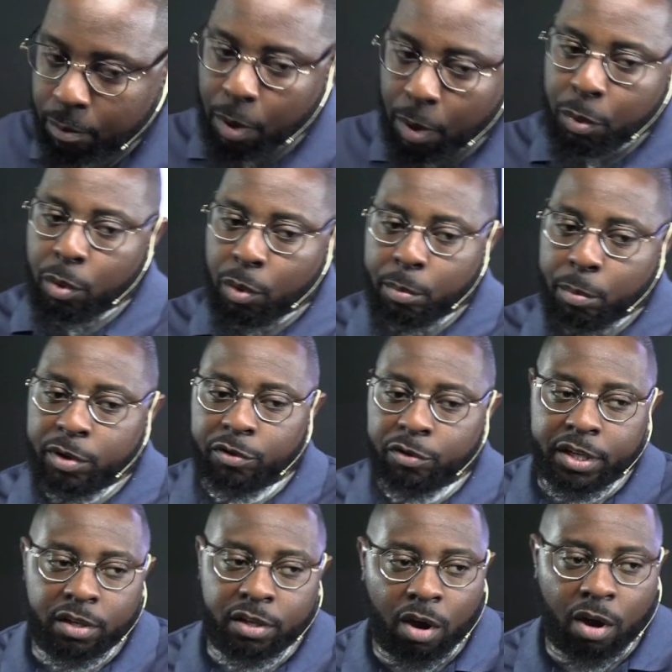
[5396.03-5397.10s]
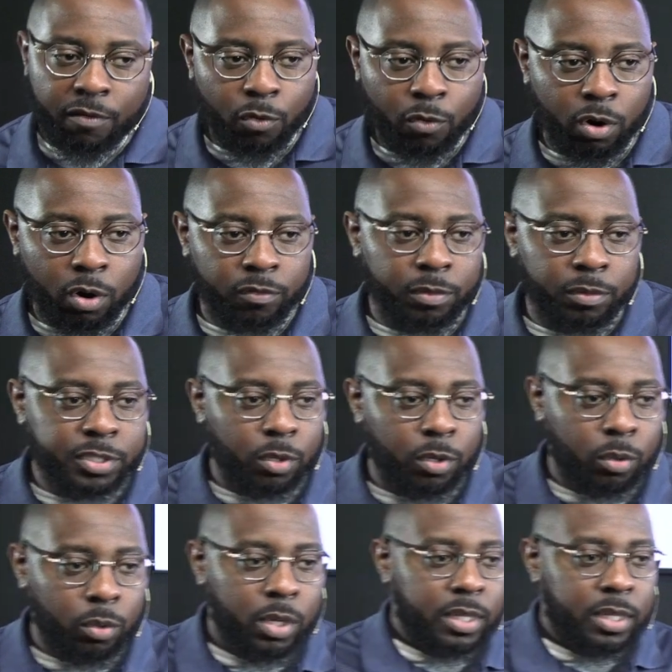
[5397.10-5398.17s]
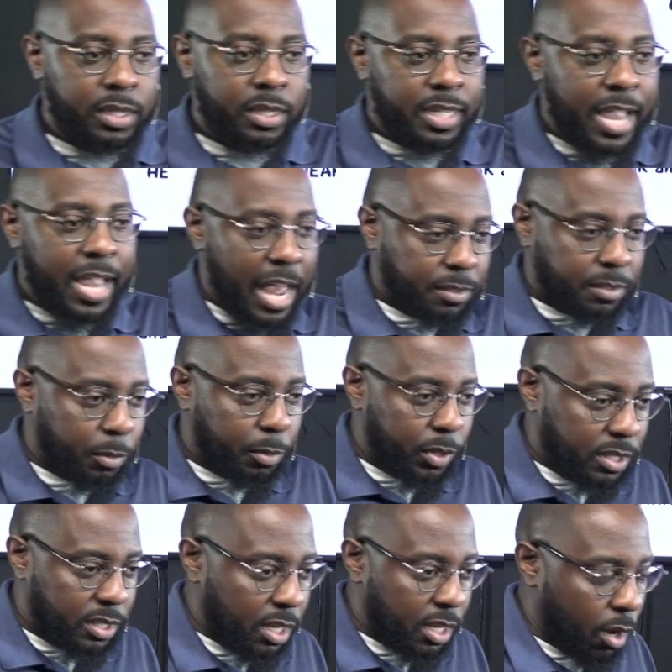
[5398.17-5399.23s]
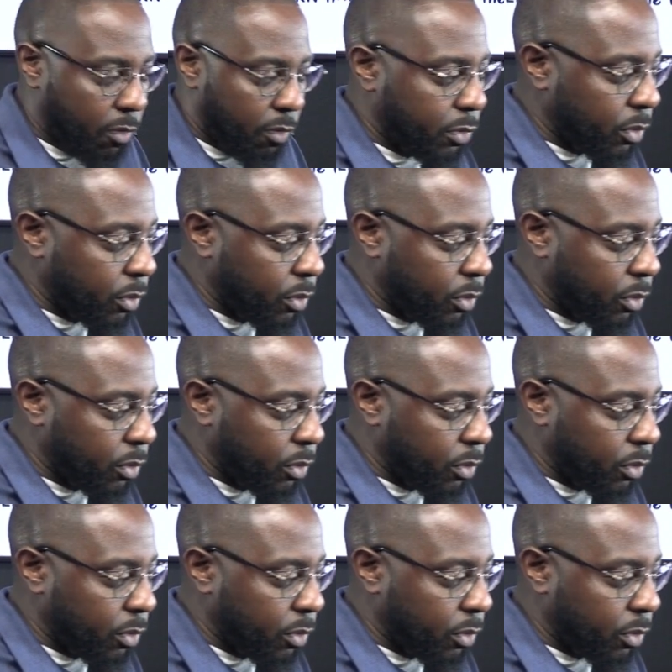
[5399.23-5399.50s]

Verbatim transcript: but we won't be reading all four of them. So the gospel itself,